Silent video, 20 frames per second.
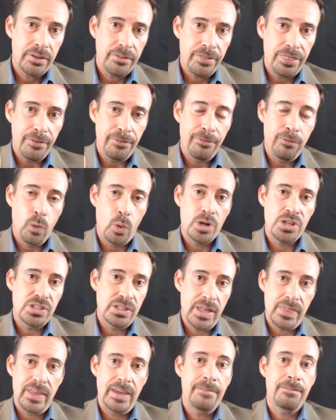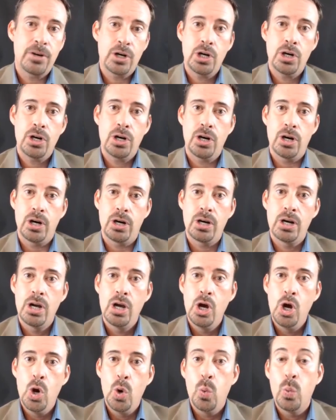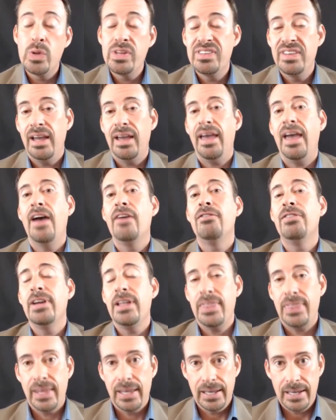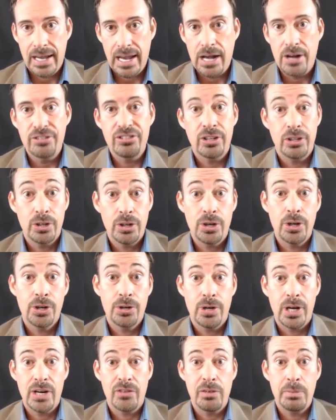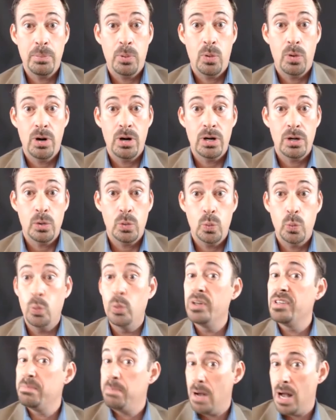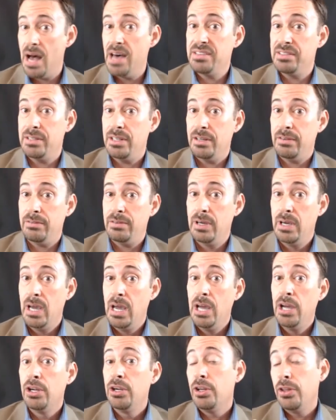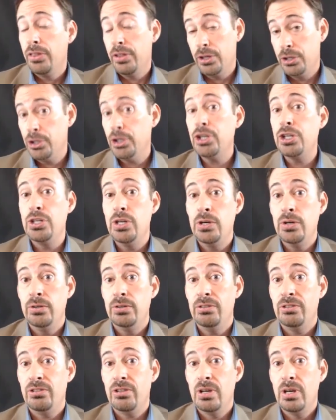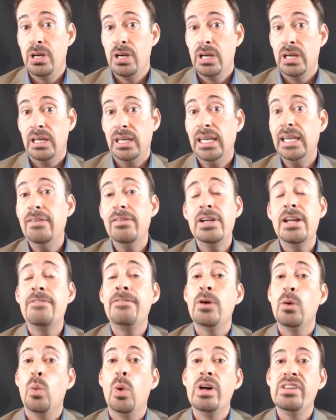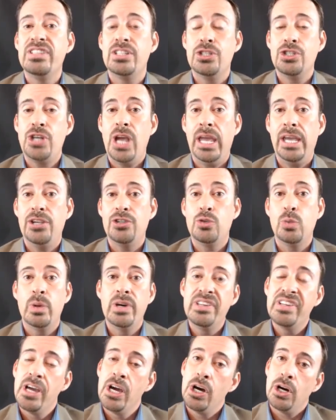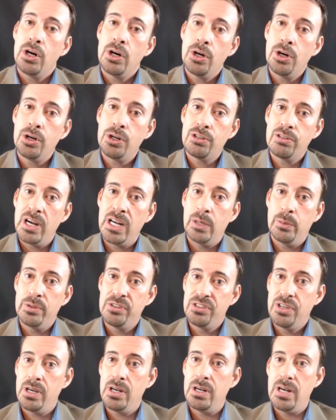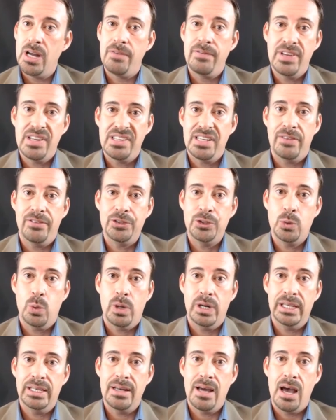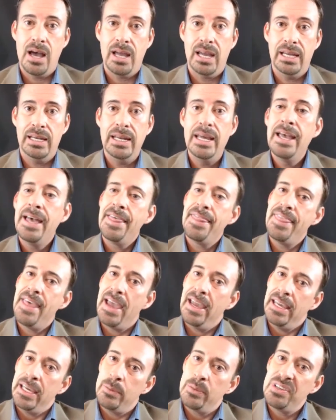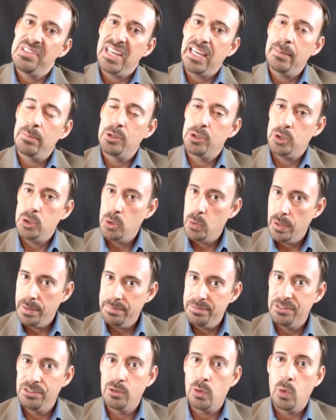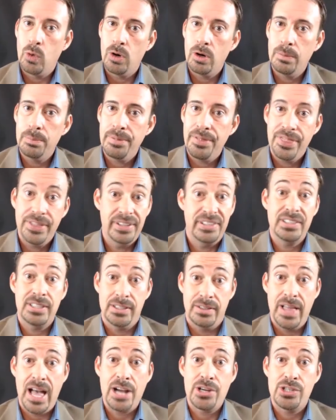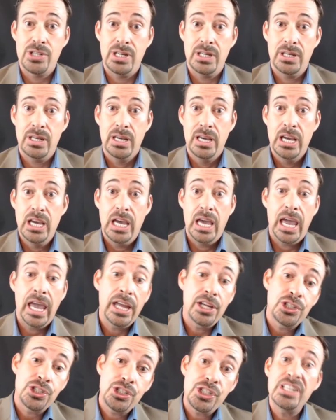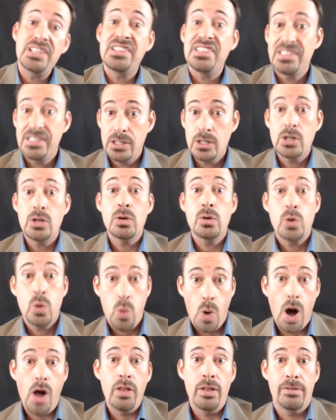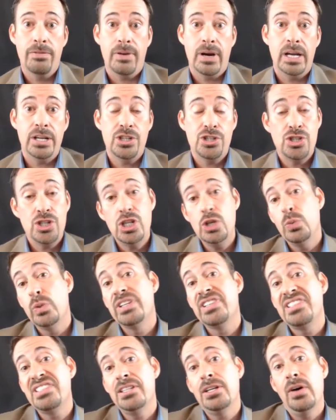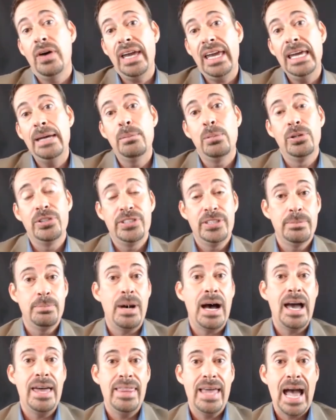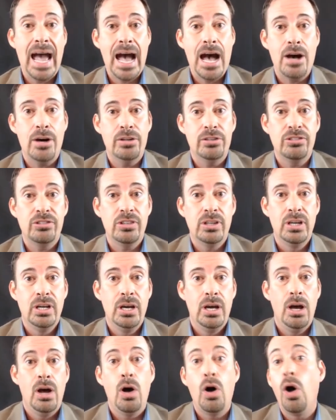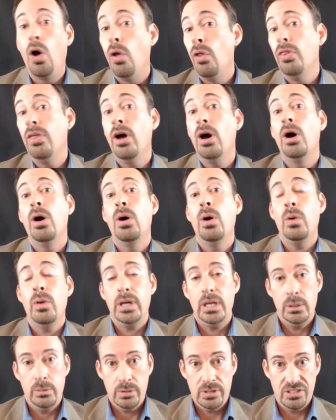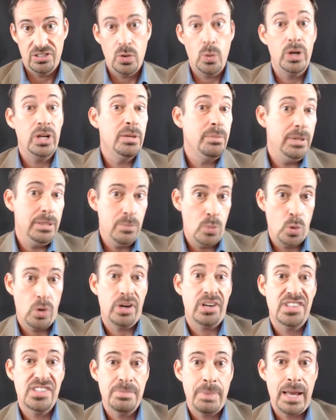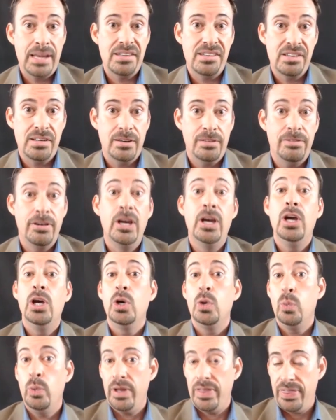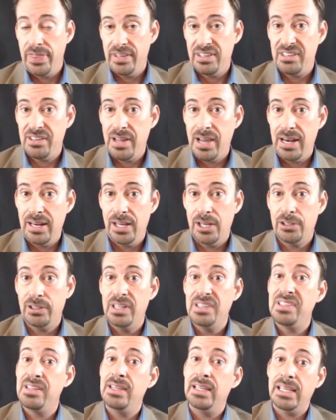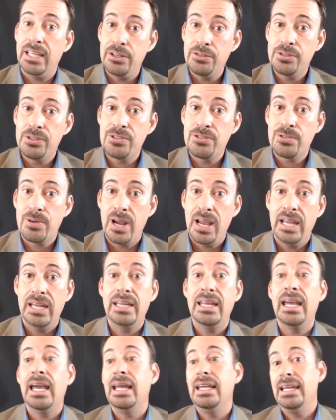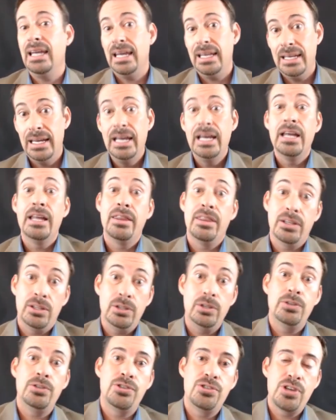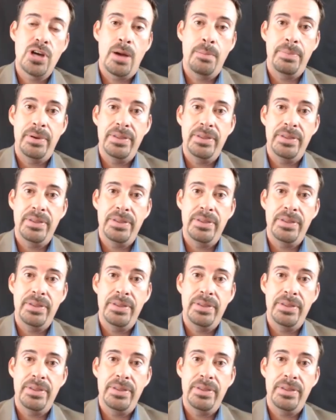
The fortunate thing for her was that everything else on her credit report was positive. The good news, even if it wasn't changed, was her credit was good enough at 729 that it was able to absorb this collection, and she still qualified. She was still able to buy the house, although it was going to be more expensive with the slight increase in the interest rate and then the huge jump